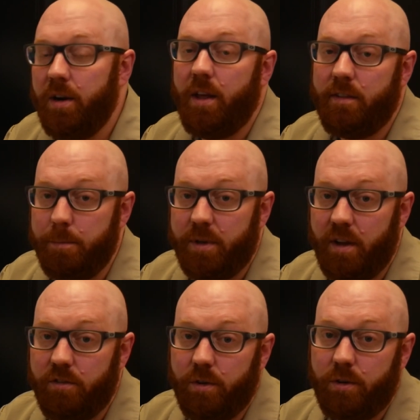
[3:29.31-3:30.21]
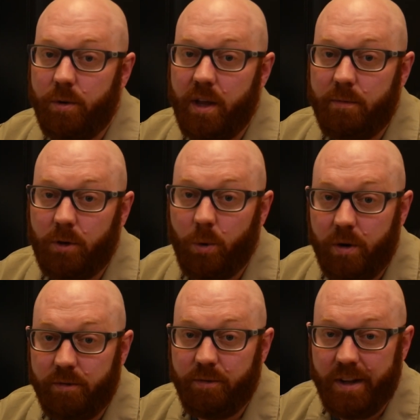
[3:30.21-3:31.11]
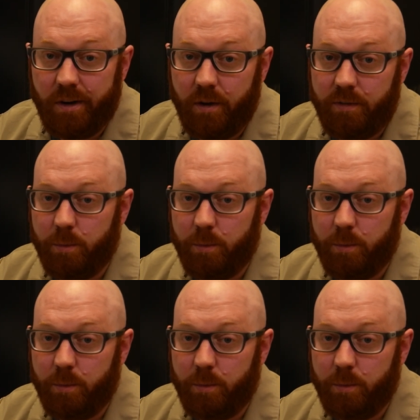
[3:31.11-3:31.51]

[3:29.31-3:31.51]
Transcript: it has the potential to create chlorophenols,